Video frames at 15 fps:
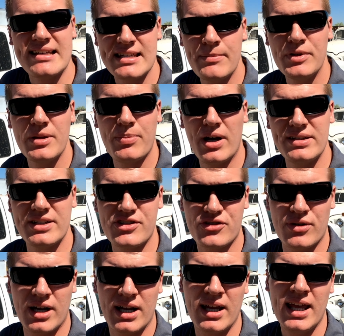I stumbled upon this
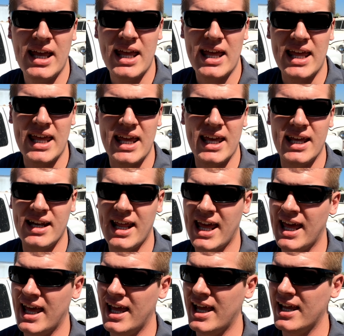truck in
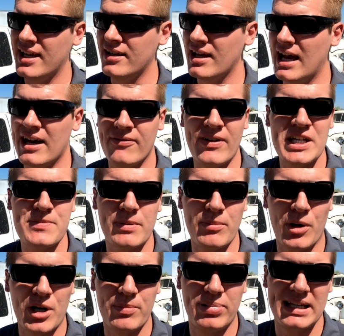a Facebook
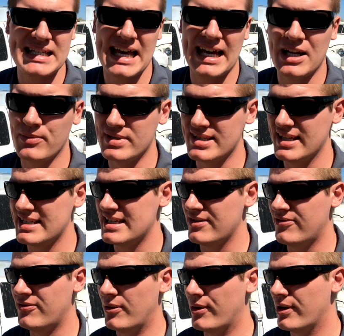Marketplace ad. It was
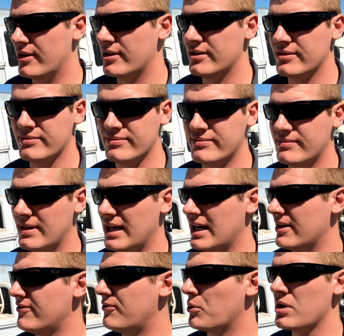listed for
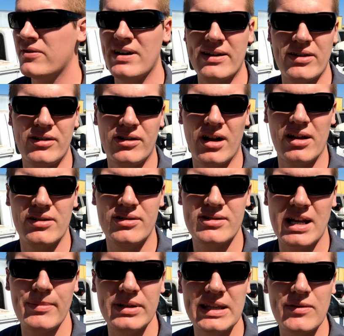
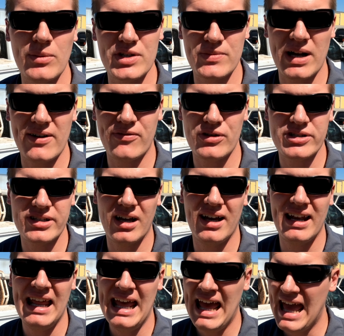$4,500, I believe it was when I first saw
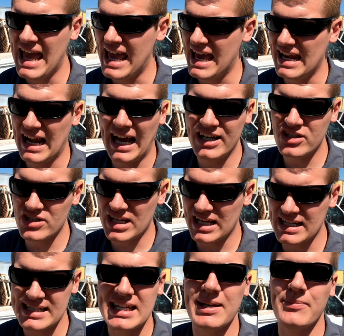it, and I just
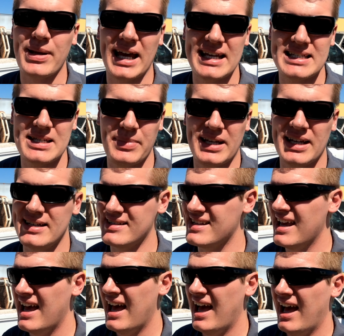kind of skimmed past it because